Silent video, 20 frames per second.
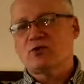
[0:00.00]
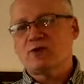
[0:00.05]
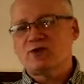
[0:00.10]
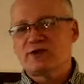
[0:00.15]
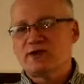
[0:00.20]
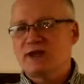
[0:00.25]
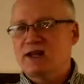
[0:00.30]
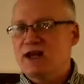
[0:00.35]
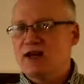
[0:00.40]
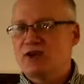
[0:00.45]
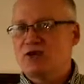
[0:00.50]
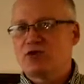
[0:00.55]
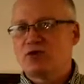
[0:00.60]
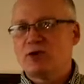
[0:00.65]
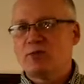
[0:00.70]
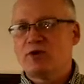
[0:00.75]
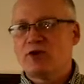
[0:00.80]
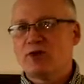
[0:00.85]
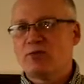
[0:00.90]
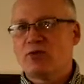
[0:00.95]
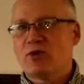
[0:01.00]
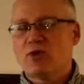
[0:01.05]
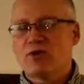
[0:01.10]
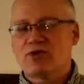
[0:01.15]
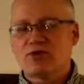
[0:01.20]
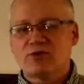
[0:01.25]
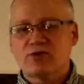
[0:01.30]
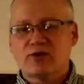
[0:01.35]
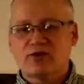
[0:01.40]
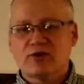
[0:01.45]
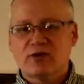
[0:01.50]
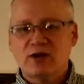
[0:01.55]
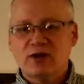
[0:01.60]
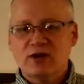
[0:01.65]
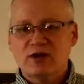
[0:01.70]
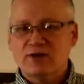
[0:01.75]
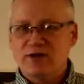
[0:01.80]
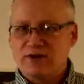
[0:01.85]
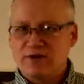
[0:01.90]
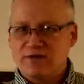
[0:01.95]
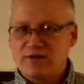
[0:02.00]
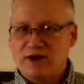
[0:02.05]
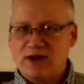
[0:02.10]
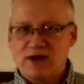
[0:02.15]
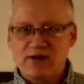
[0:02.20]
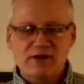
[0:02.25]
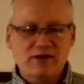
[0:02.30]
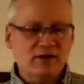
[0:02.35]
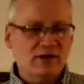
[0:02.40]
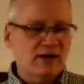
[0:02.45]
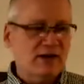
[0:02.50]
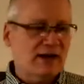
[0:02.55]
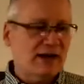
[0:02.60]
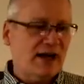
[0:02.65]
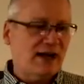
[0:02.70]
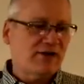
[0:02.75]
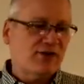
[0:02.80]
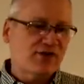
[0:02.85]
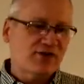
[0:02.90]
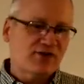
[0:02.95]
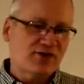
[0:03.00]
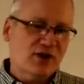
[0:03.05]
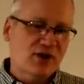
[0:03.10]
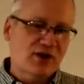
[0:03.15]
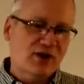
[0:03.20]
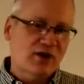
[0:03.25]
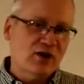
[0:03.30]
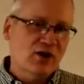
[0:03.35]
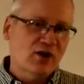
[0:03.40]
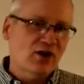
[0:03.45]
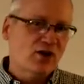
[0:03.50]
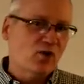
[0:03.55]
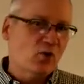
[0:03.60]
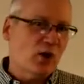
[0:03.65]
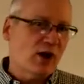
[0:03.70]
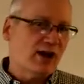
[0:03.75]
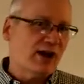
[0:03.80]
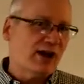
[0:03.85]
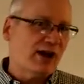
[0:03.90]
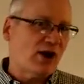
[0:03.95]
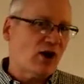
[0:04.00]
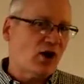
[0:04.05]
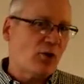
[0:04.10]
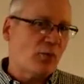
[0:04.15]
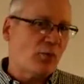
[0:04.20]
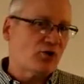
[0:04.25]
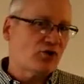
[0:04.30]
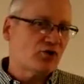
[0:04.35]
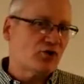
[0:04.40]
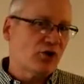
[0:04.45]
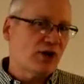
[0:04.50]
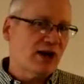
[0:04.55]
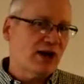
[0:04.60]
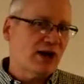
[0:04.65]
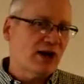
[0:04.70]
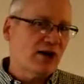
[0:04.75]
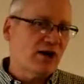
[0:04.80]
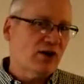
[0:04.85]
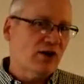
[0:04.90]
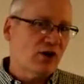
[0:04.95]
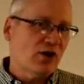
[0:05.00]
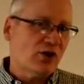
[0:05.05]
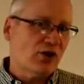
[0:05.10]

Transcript: We see that attributed both to the, to the Father and the Son, the way they are portrayed,